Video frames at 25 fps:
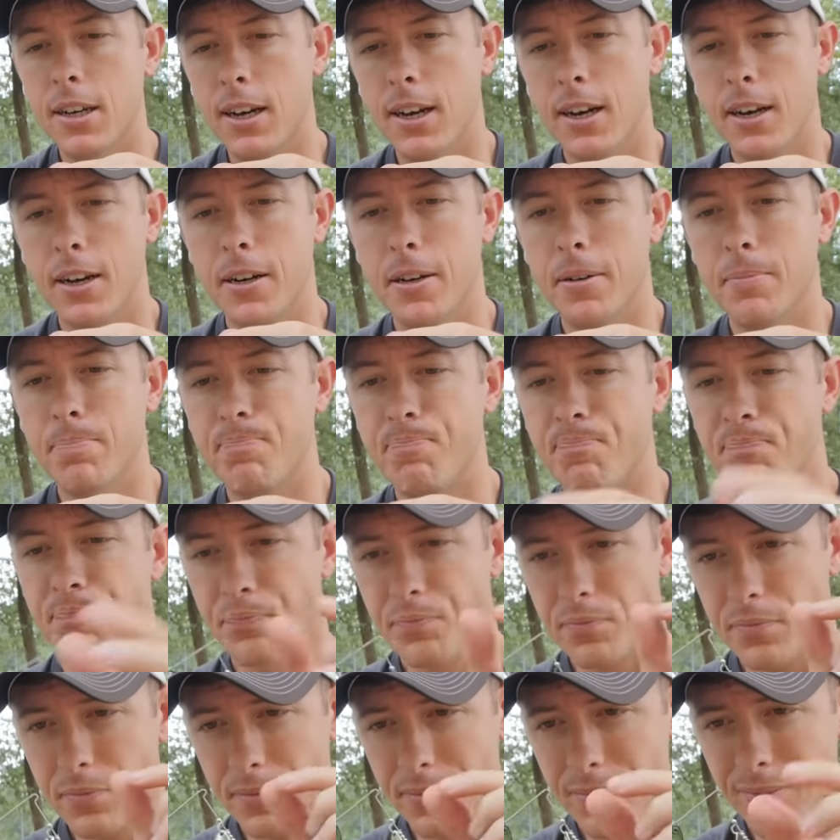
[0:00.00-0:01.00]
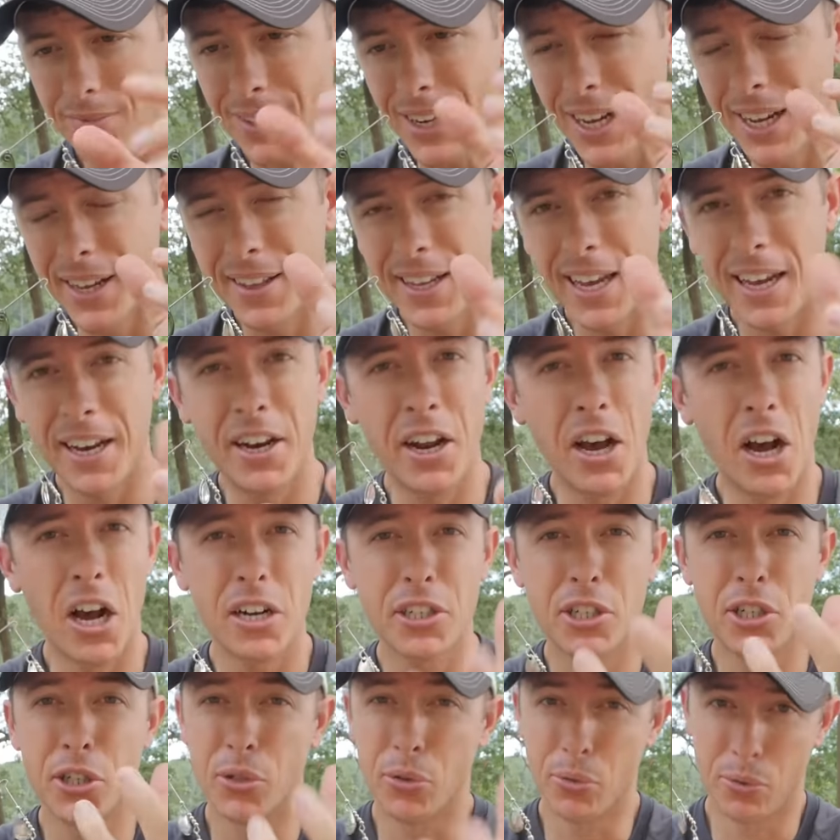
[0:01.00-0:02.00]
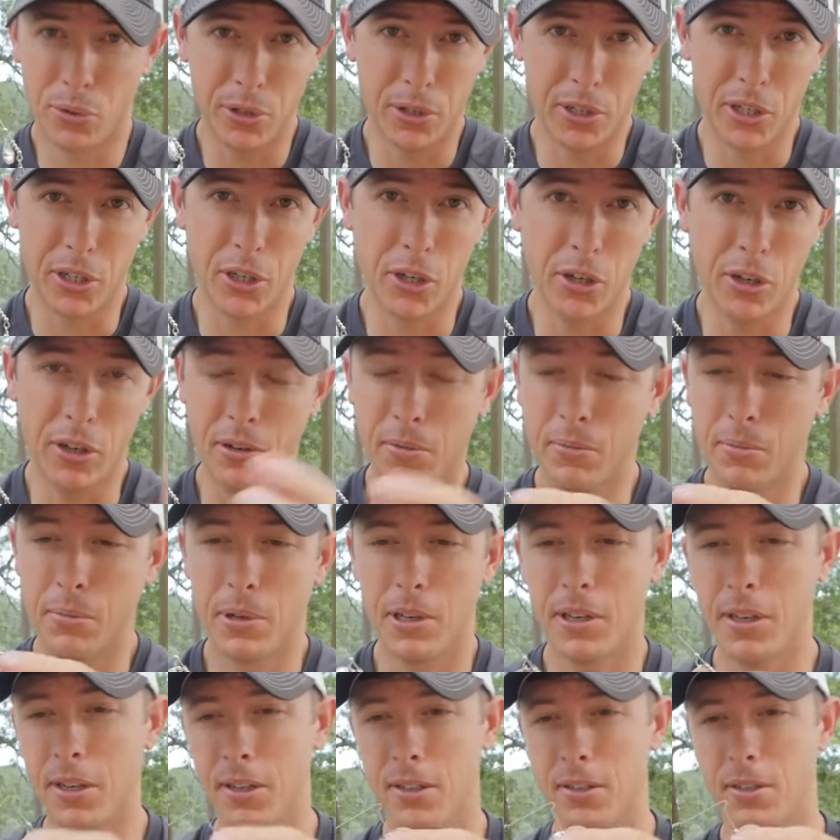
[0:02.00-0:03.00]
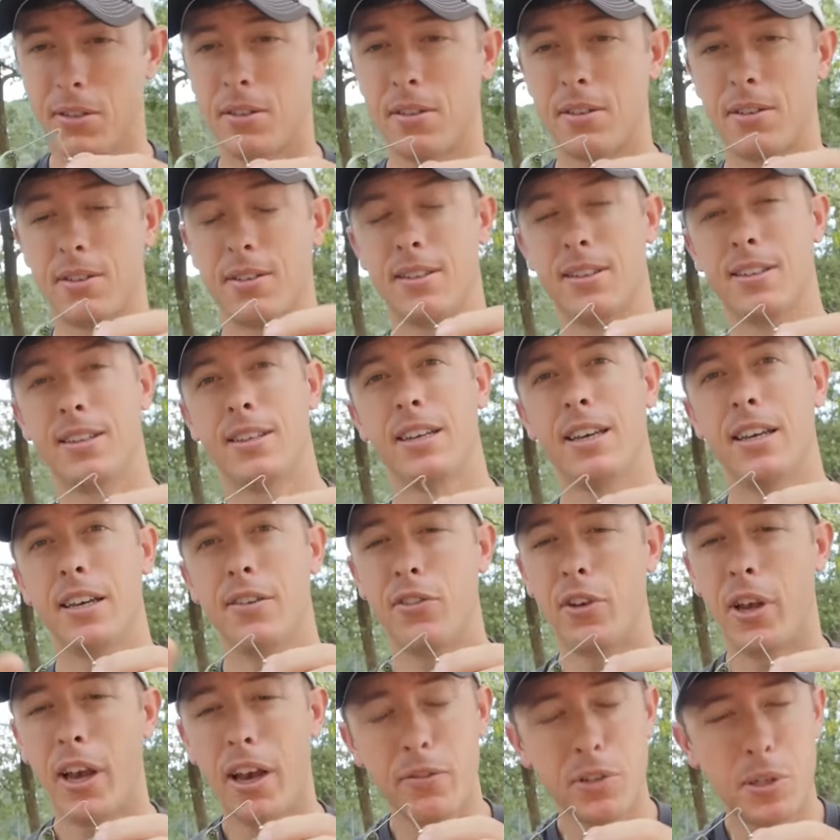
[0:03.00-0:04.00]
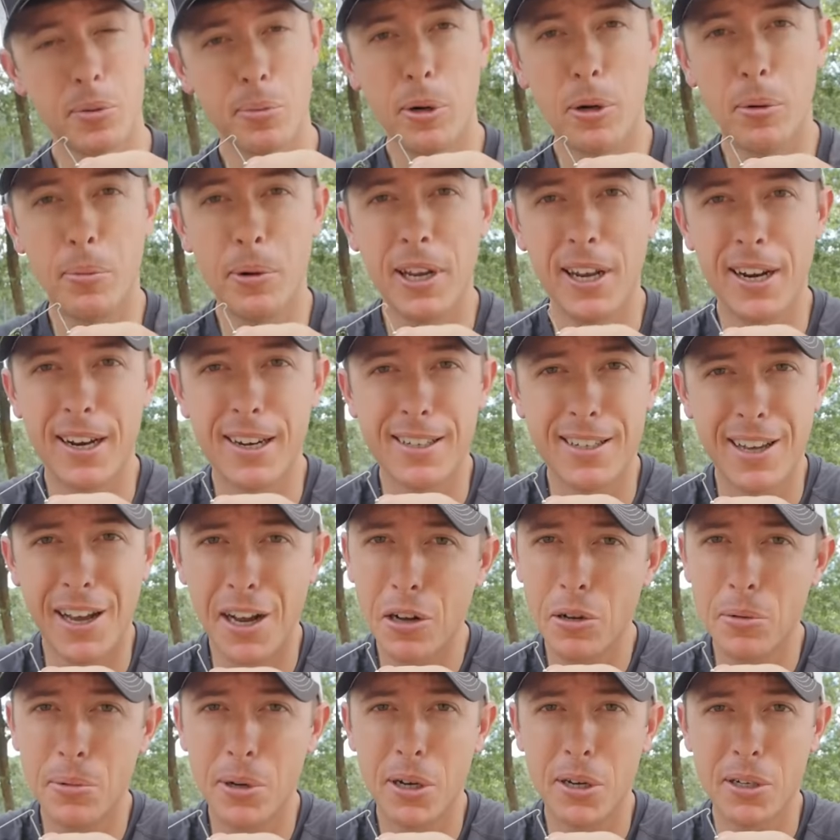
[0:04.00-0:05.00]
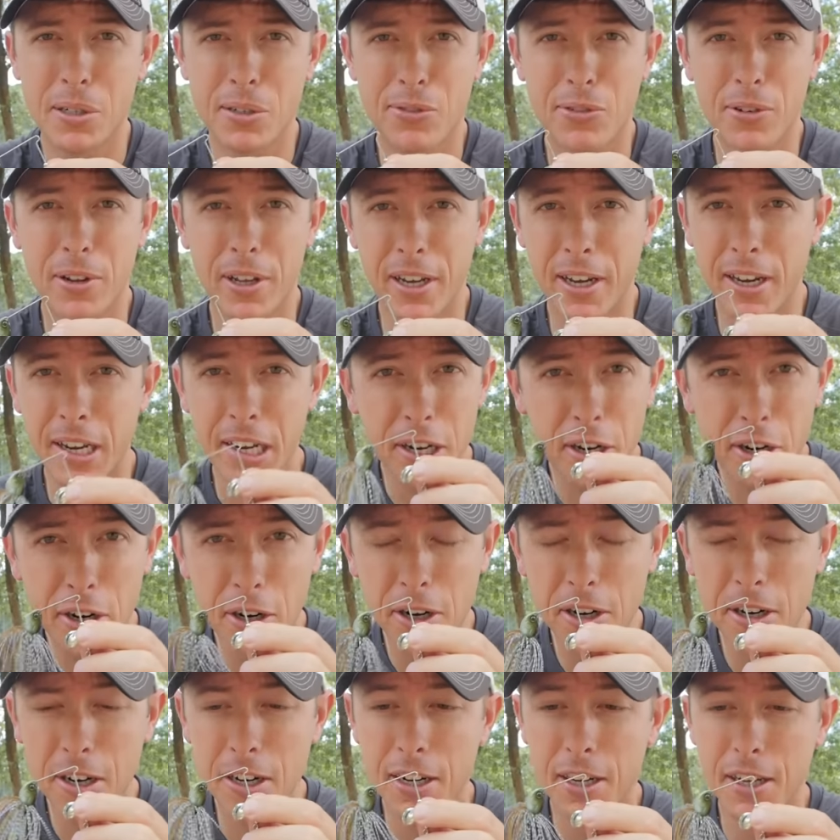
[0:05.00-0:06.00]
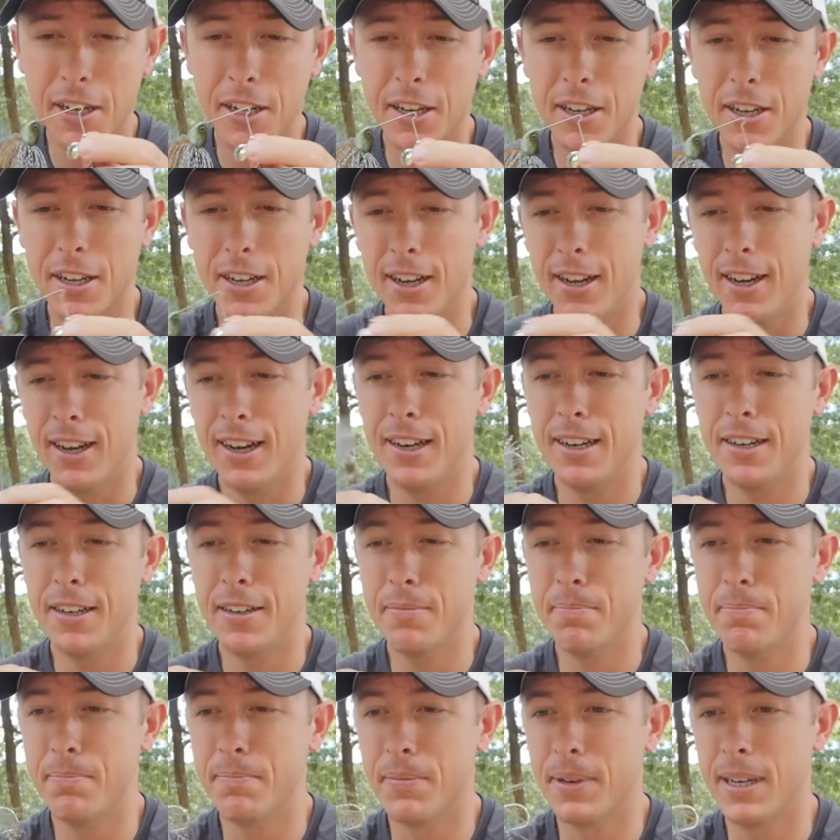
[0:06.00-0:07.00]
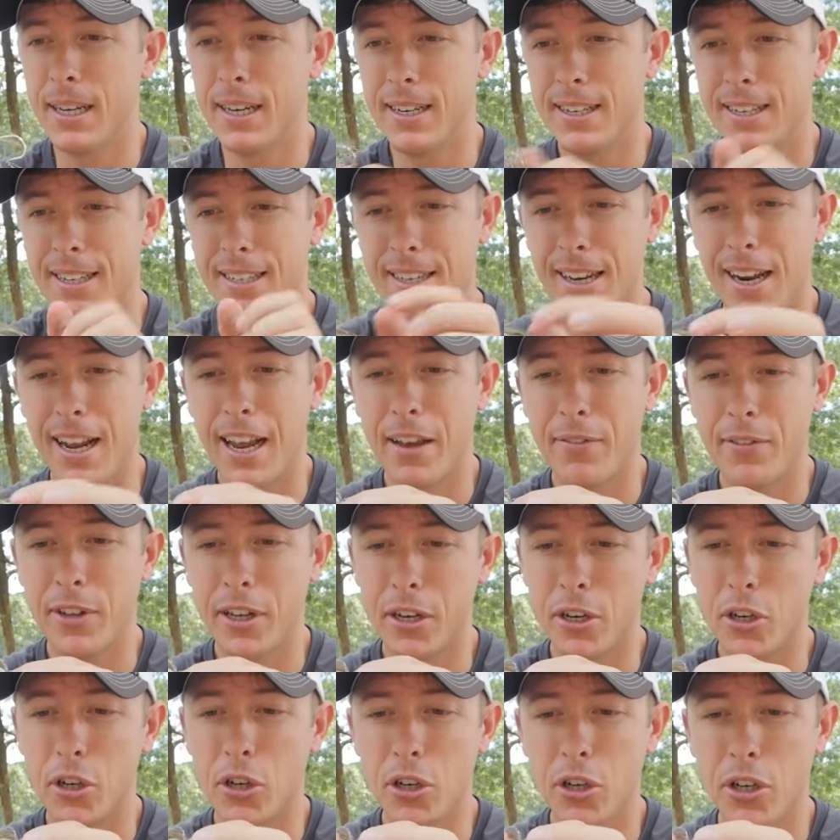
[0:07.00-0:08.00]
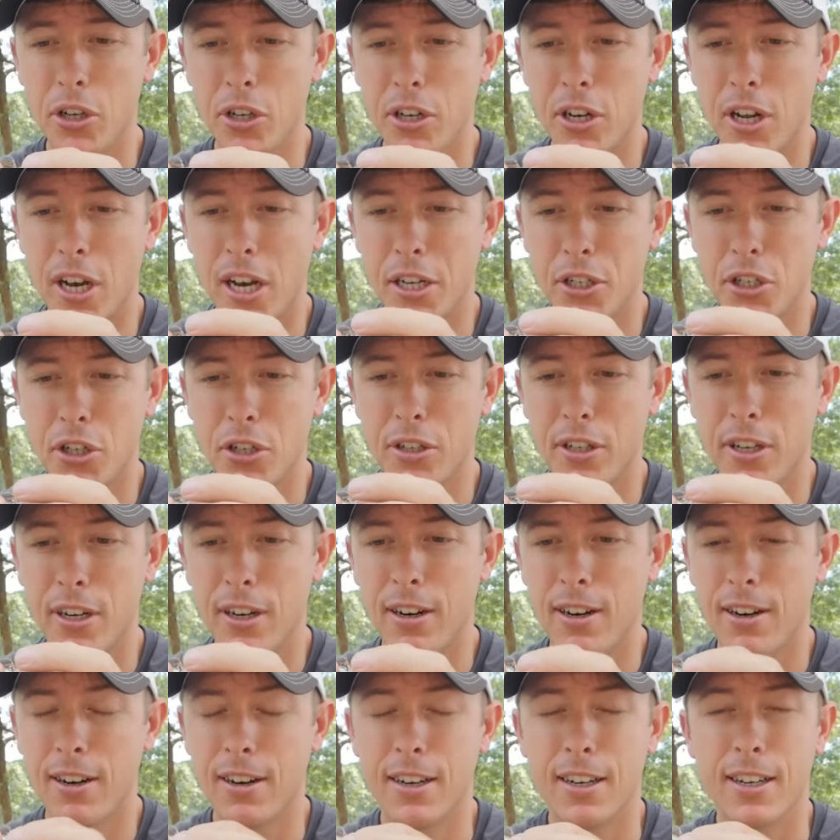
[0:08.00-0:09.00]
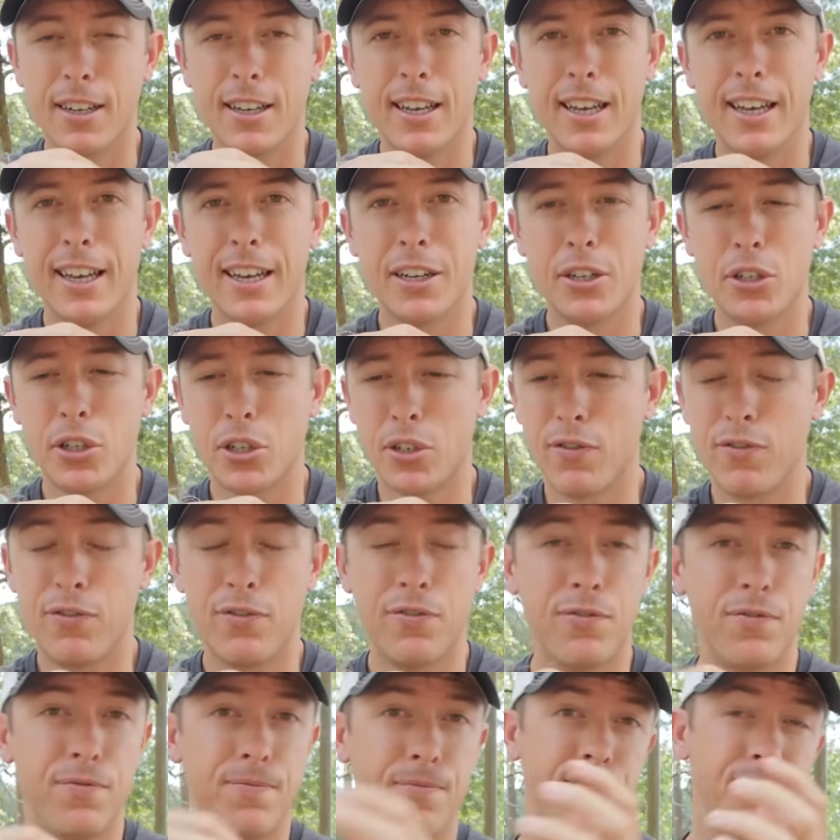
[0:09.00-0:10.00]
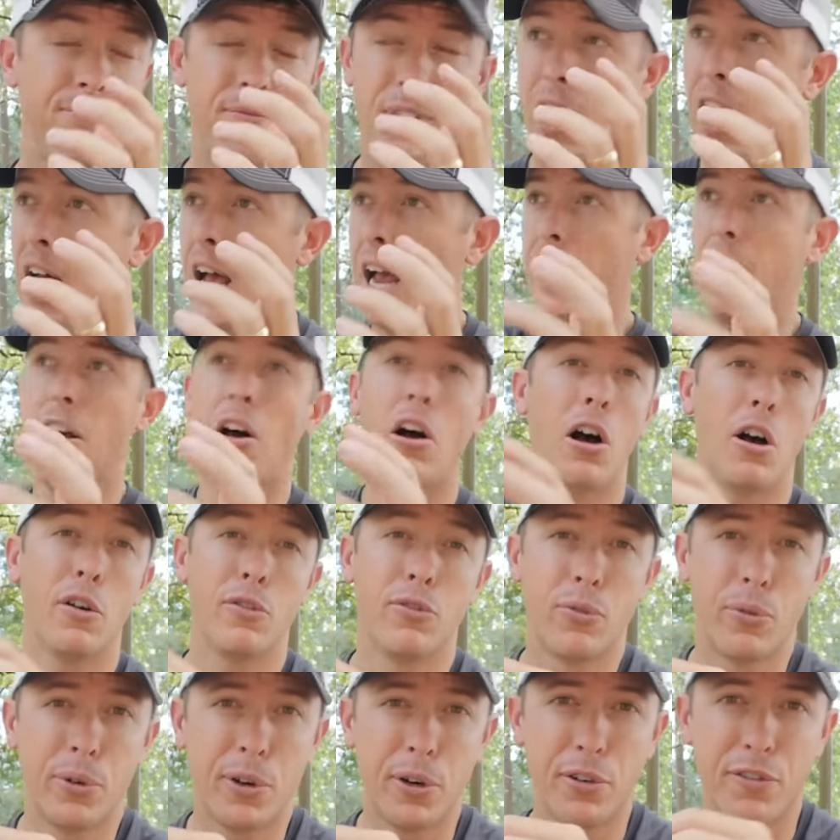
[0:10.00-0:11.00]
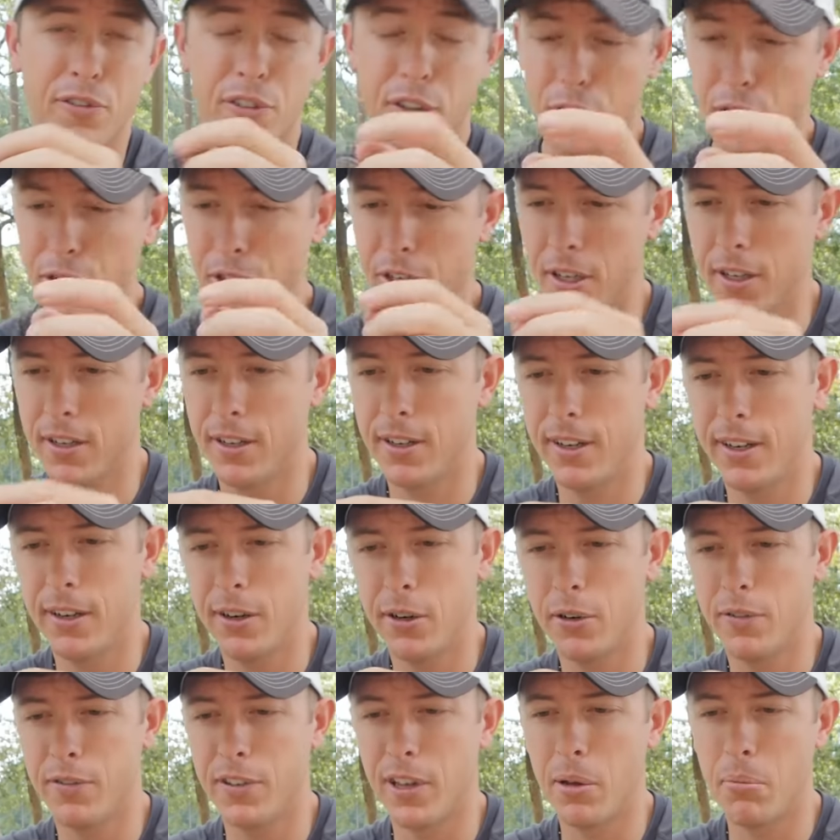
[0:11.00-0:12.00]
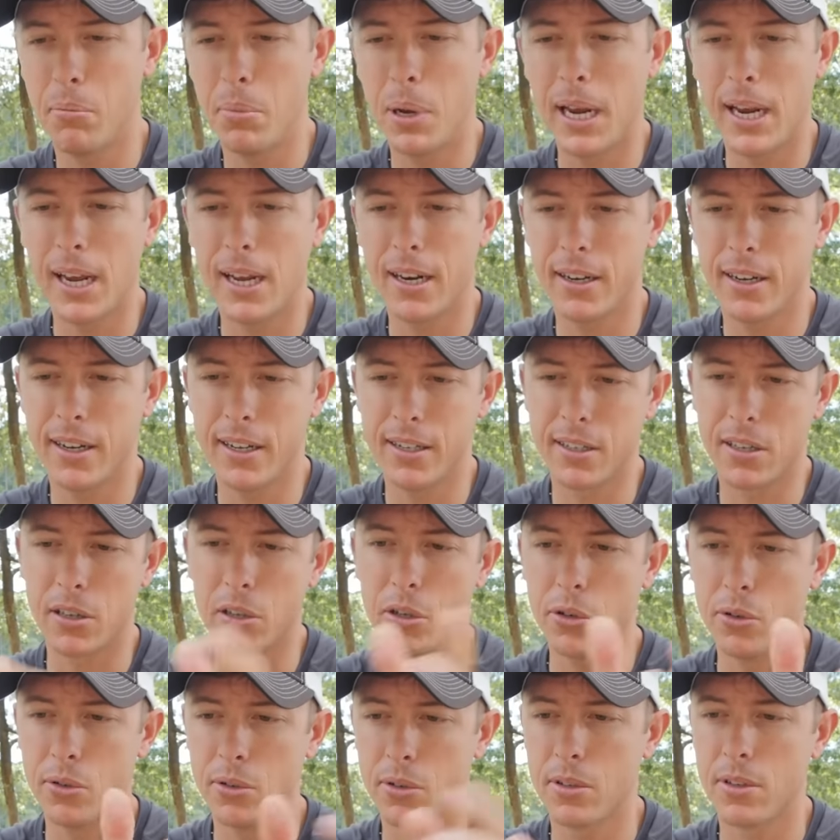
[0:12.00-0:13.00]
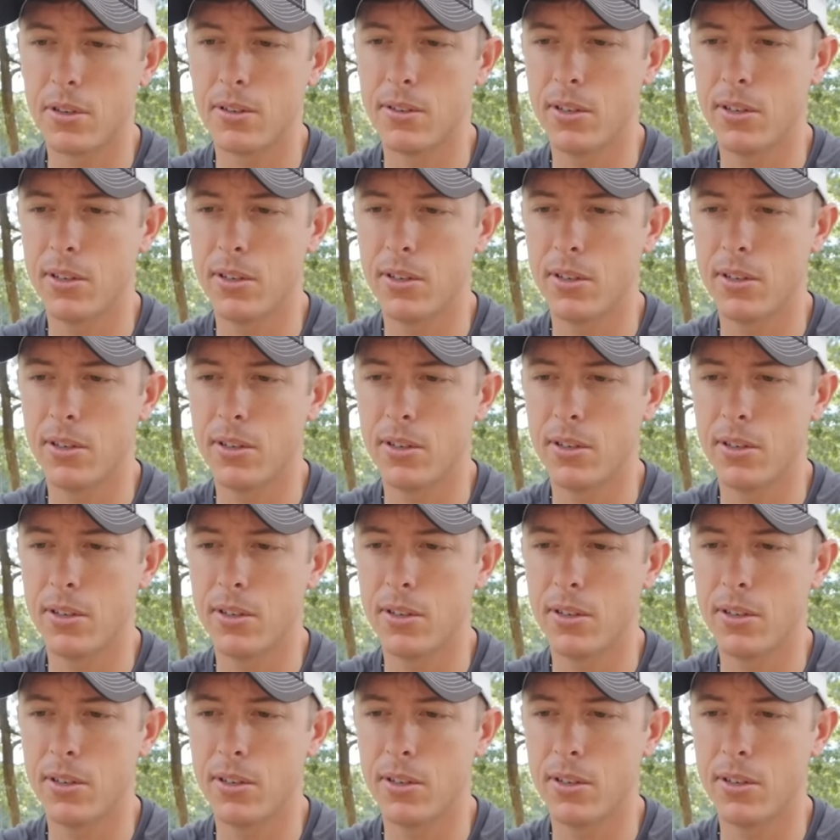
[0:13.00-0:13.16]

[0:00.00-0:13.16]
And that notch is really good because if you have a spinnerbait in a tackle box for like a year and it doesn't have that good notch in there, it can just fly off when you're fishing it, you know, if that band gets loose.